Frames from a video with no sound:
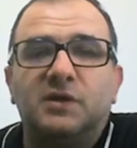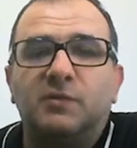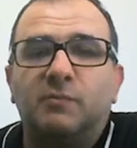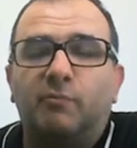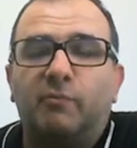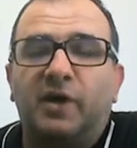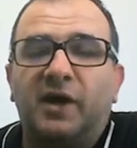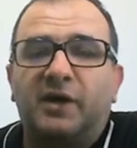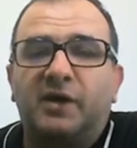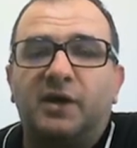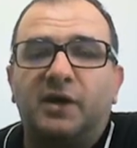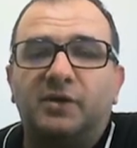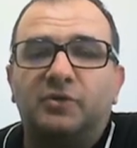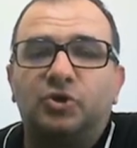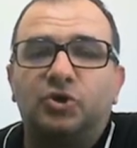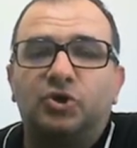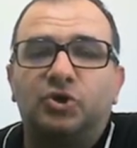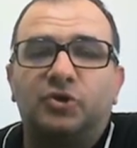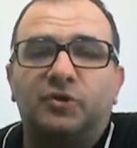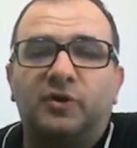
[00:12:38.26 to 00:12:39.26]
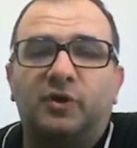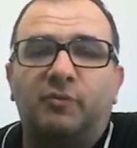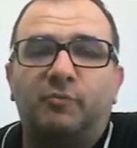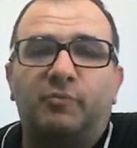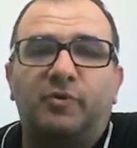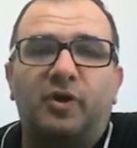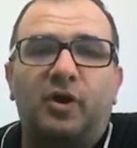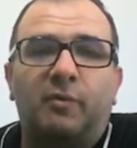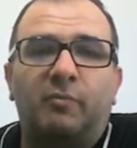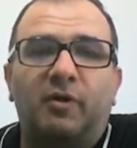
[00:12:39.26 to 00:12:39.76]
black additional
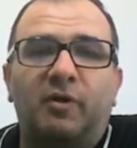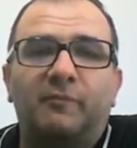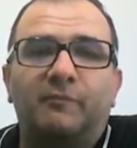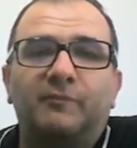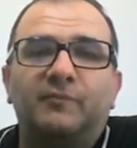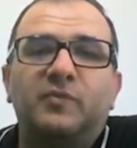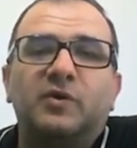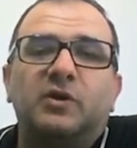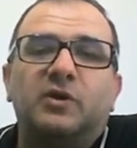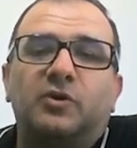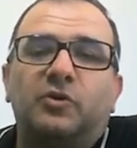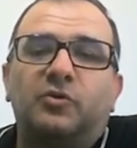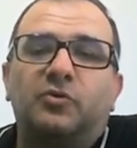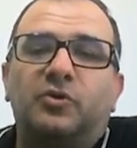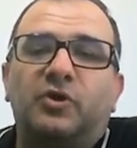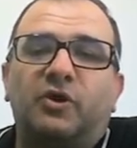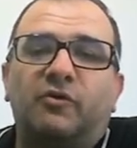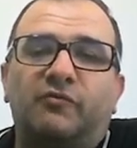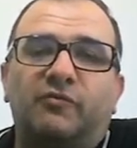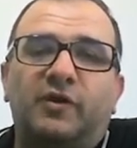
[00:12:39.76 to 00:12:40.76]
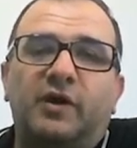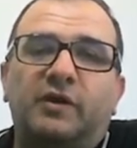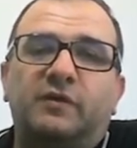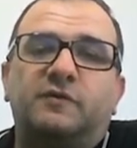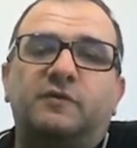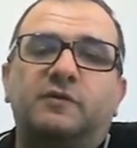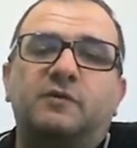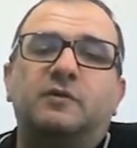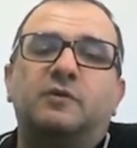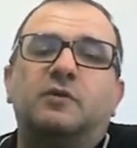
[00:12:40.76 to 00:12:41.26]
problem. Rook
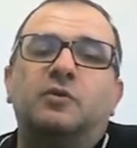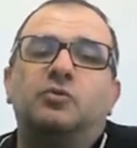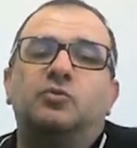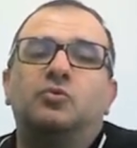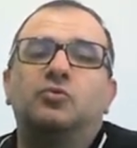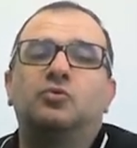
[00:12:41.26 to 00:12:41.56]
f8 to